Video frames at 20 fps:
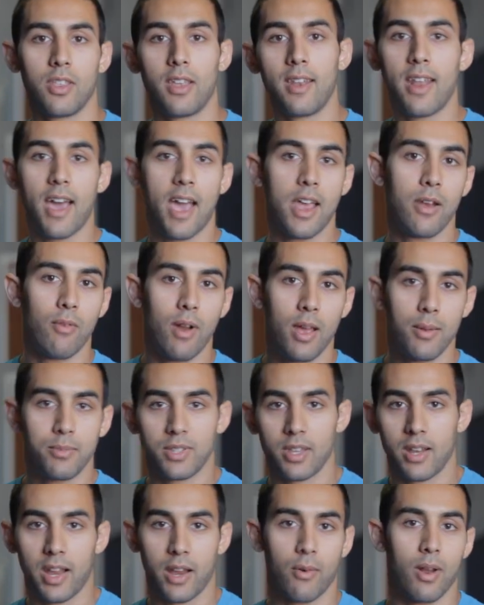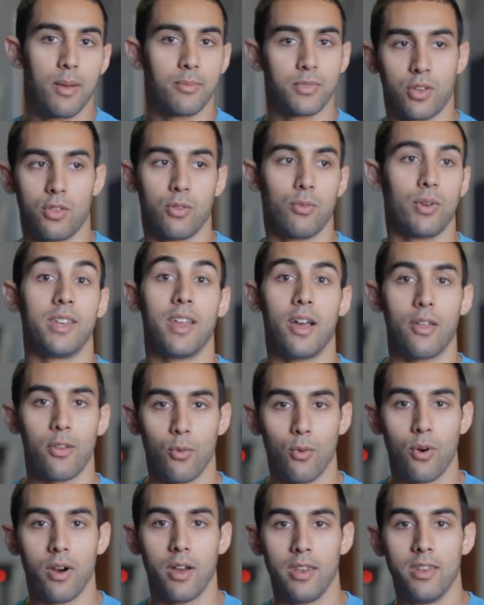then 9 reps, then 8 reps, all the way down
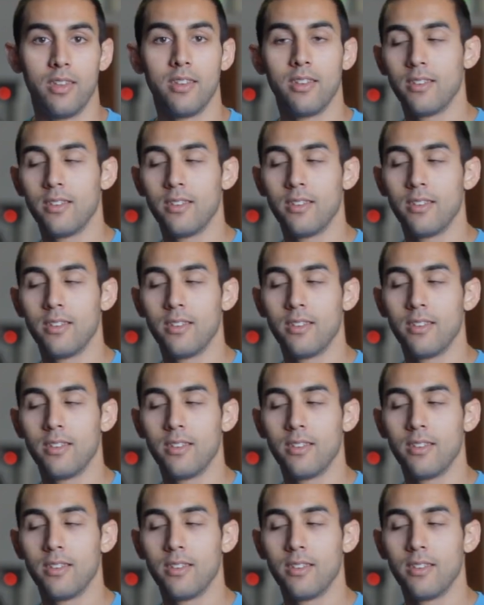to 1.